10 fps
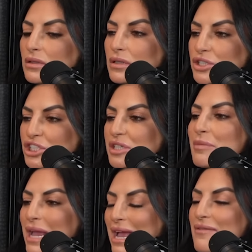she
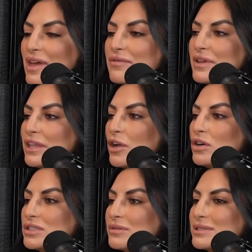may have that feeling
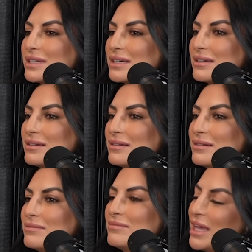also as like,
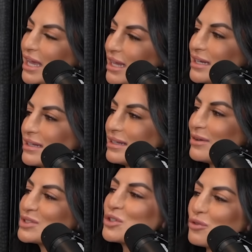man, that
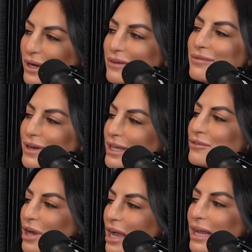was a great fucking
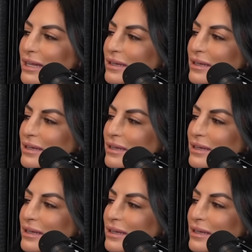ride.